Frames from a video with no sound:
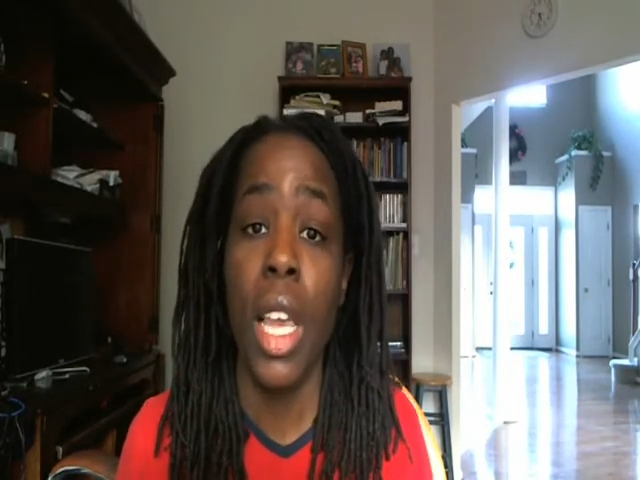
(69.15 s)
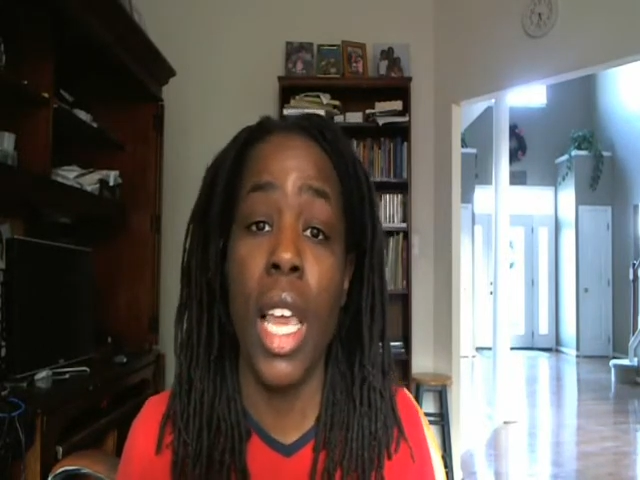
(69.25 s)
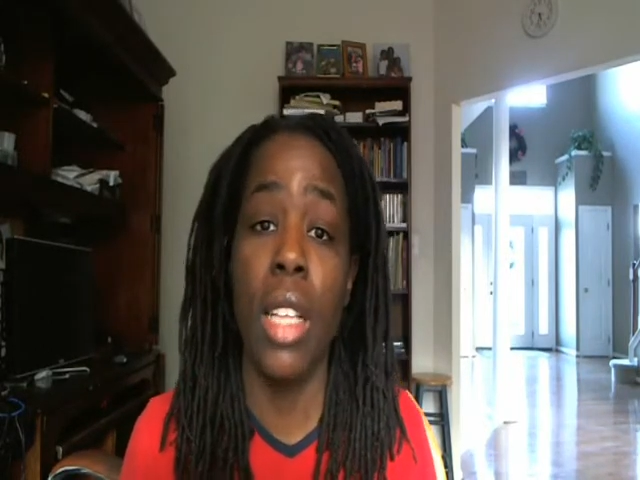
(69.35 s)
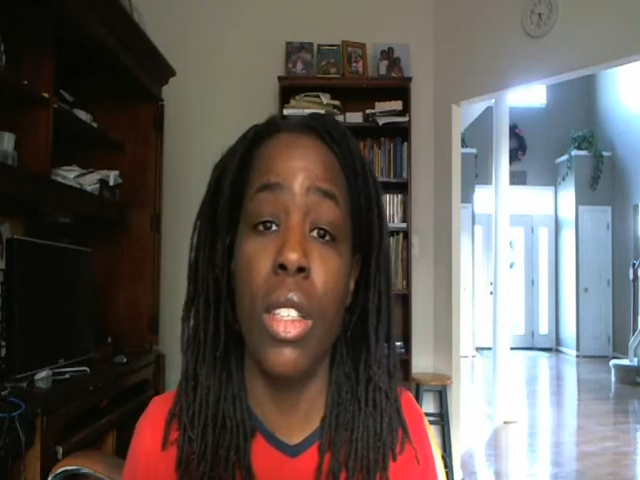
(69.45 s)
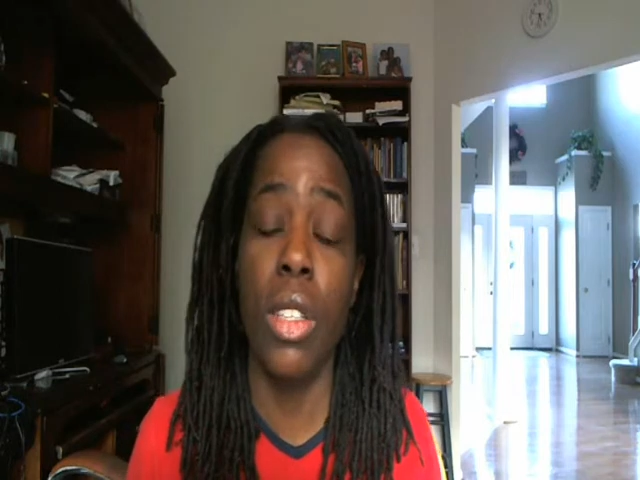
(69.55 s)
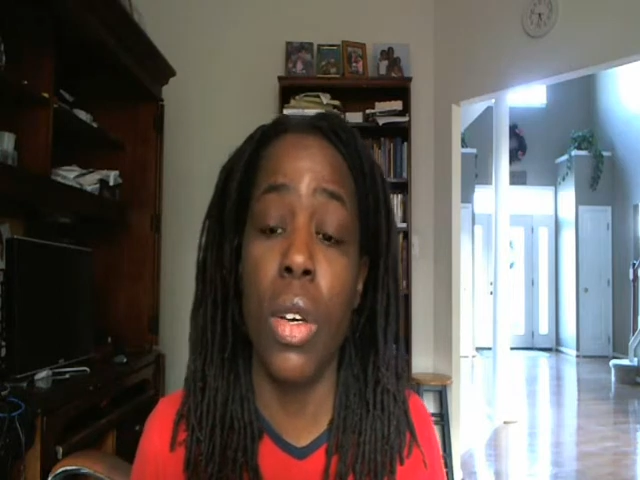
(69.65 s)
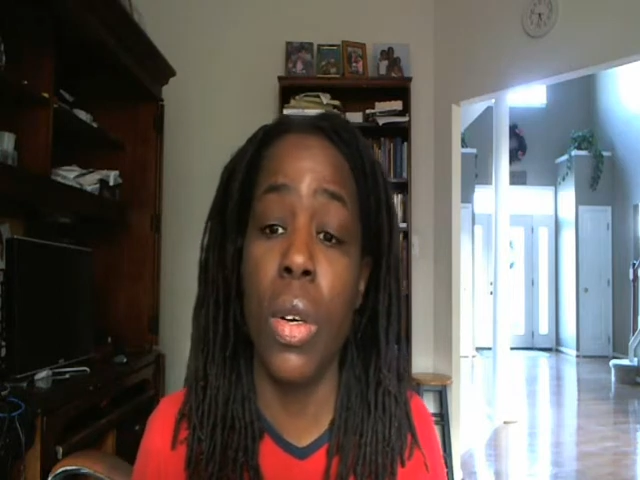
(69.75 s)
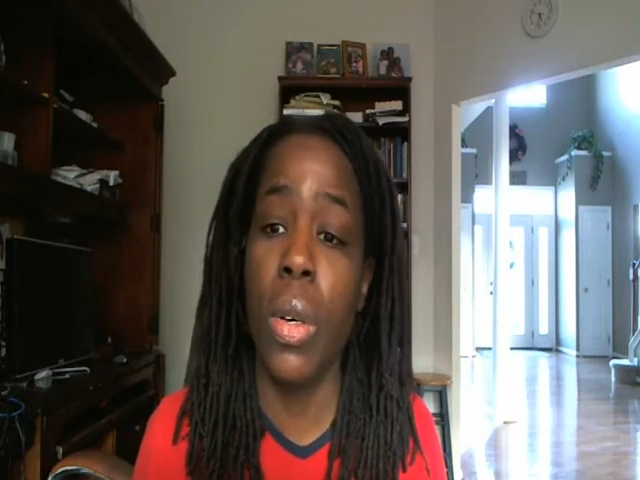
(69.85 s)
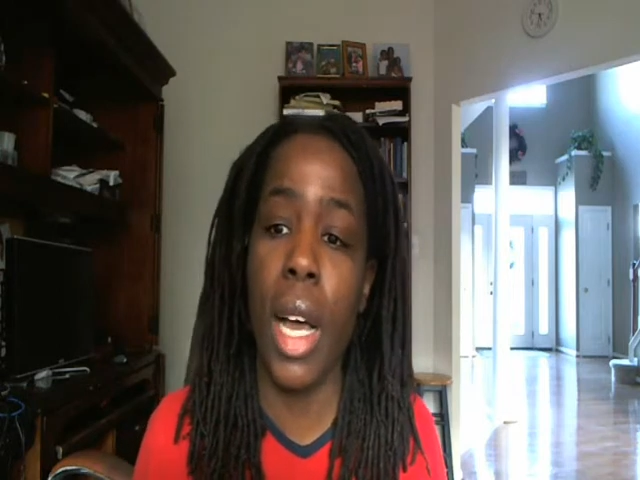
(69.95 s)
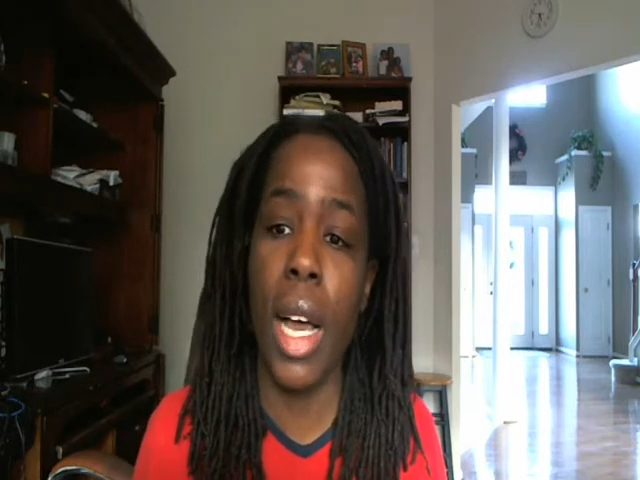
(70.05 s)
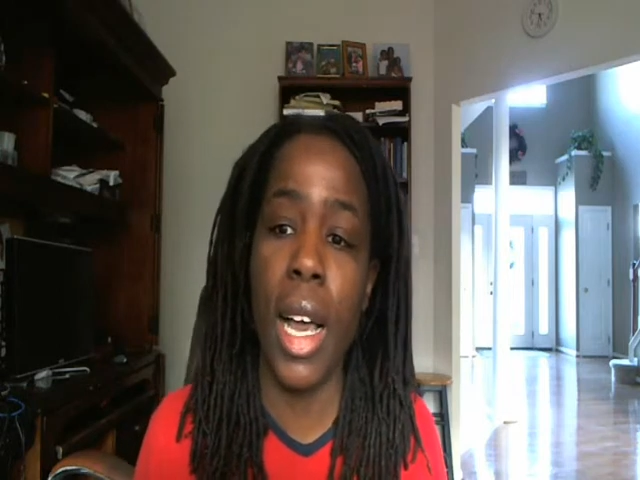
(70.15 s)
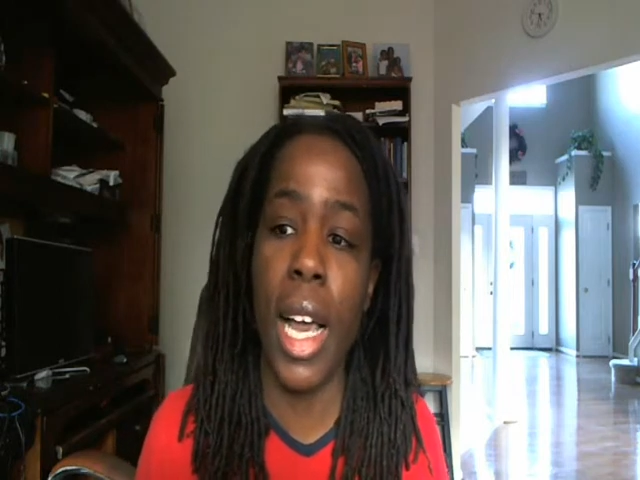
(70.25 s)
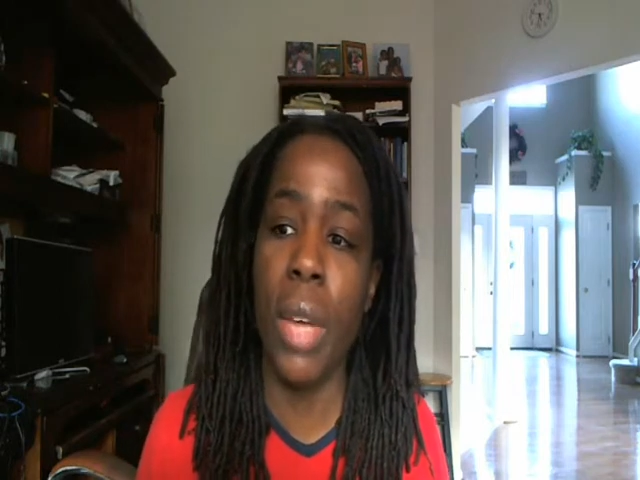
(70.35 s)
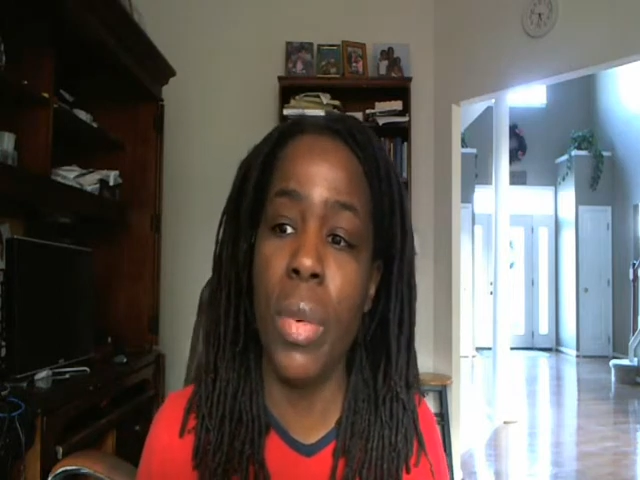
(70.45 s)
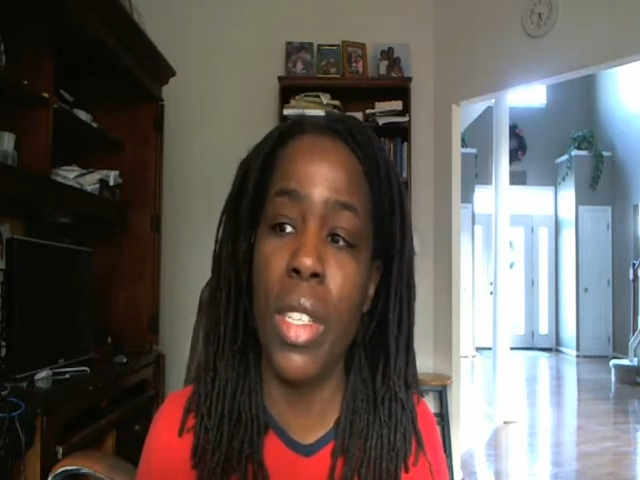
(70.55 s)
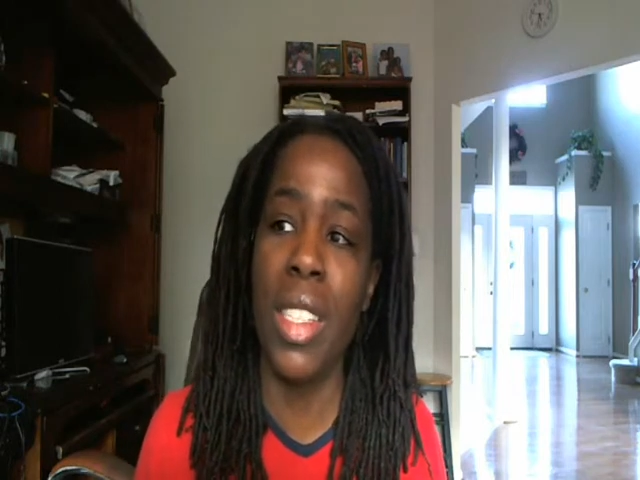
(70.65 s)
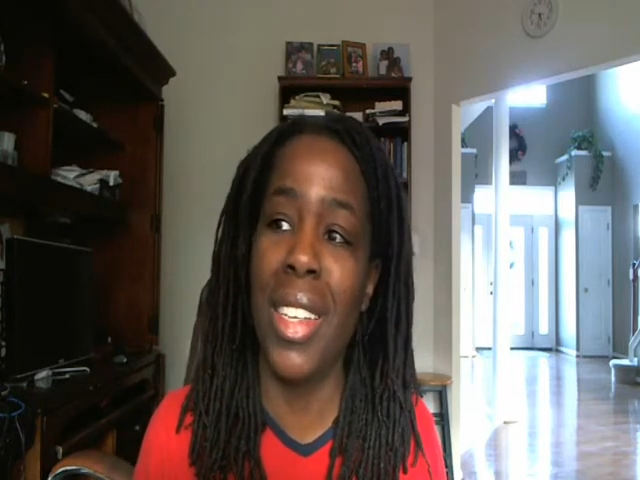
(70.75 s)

And so I was